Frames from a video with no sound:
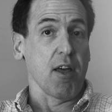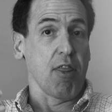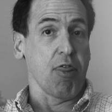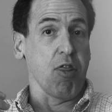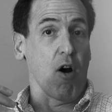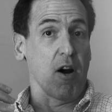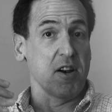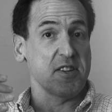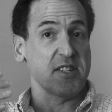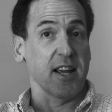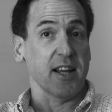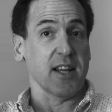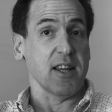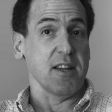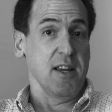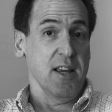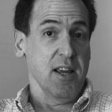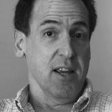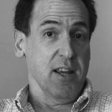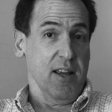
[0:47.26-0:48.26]
cathartic,
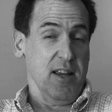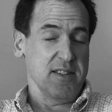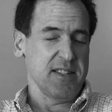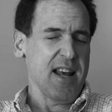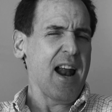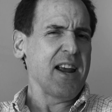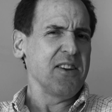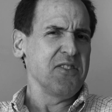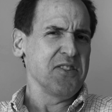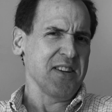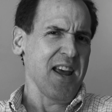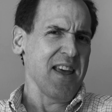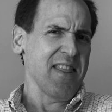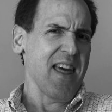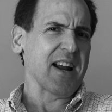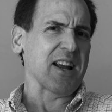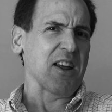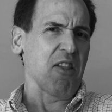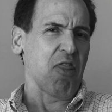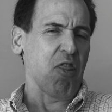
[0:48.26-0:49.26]
is that how you say
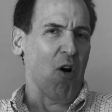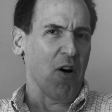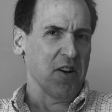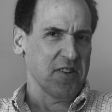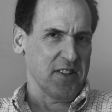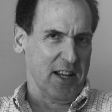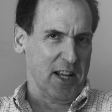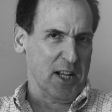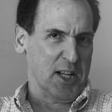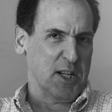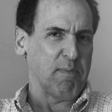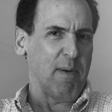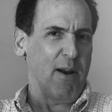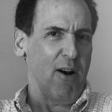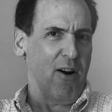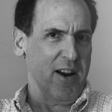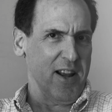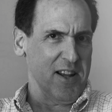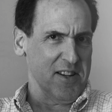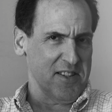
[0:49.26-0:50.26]
that? Cathartic
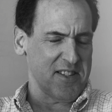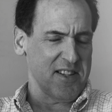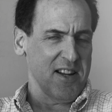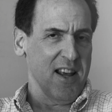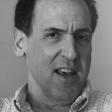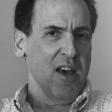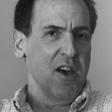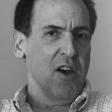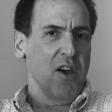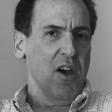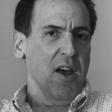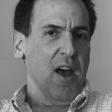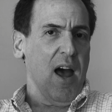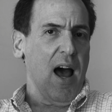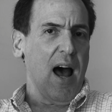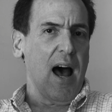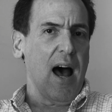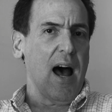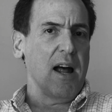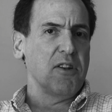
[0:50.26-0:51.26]
experience
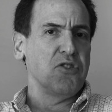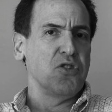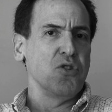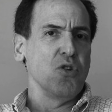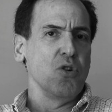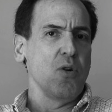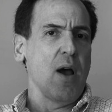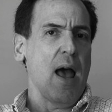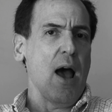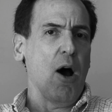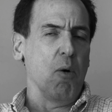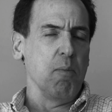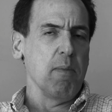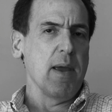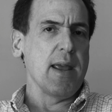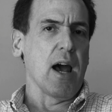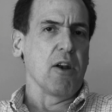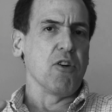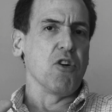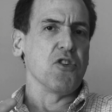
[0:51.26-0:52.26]
uh, to help
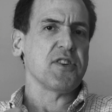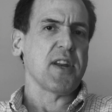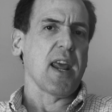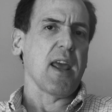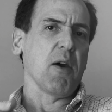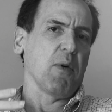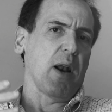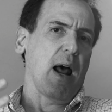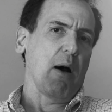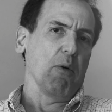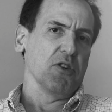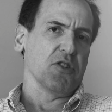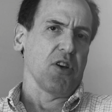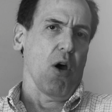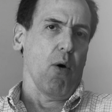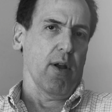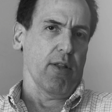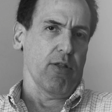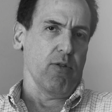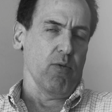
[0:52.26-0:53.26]
me understand what I was
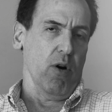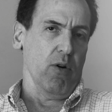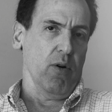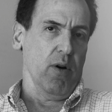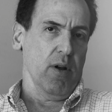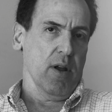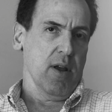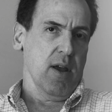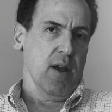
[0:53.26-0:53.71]
going through.